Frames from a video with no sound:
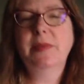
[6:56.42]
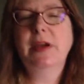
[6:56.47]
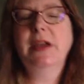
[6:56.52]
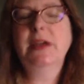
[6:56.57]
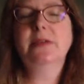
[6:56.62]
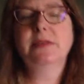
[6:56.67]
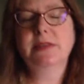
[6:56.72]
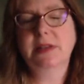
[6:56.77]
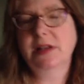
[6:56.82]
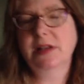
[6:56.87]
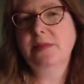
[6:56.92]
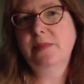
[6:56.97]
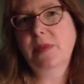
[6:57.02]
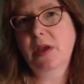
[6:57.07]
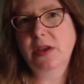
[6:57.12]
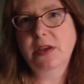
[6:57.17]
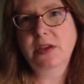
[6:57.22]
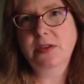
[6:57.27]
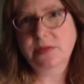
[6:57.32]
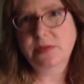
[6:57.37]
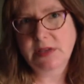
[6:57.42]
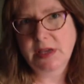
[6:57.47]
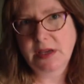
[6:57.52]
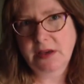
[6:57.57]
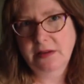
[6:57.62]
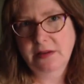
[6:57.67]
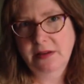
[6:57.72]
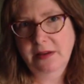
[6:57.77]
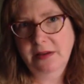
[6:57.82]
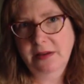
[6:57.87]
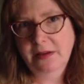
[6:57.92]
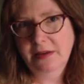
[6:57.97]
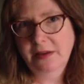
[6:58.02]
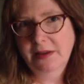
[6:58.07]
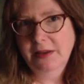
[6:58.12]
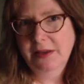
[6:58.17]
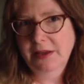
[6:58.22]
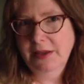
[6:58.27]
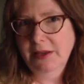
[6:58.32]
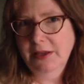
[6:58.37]
my house that I'm not using?
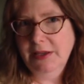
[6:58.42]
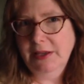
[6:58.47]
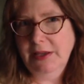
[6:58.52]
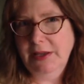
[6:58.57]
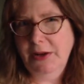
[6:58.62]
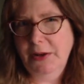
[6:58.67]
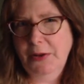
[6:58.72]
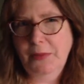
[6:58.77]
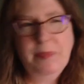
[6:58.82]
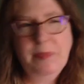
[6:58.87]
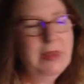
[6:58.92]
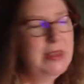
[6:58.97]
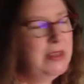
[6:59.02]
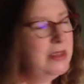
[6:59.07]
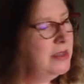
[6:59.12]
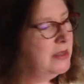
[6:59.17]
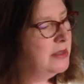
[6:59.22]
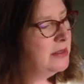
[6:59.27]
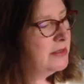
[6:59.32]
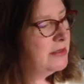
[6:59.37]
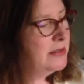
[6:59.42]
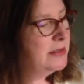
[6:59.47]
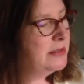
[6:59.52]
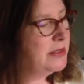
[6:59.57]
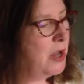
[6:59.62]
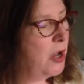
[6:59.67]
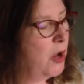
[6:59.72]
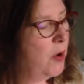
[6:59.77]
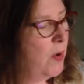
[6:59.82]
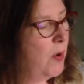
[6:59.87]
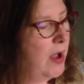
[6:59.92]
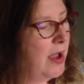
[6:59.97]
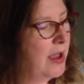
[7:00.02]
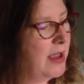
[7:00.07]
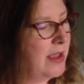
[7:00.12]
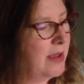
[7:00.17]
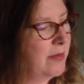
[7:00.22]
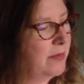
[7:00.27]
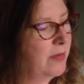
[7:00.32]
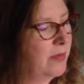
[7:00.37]
You know? So I
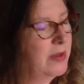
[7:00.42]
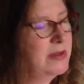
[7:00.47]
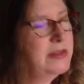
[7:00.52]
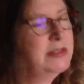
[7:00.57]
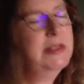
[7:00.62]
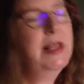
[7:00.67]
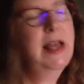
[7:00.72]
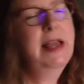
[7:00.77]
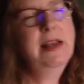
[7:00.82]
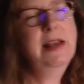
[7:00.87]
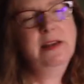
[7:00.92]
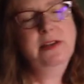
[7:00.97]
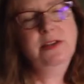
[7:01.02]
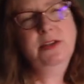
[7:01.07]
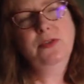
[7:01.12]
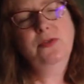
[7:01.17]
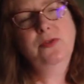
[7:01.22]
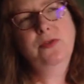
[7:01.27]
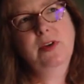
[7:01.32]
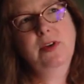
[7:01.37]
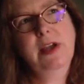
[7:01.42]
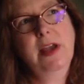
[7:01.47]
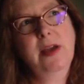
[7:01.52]
am delighted to free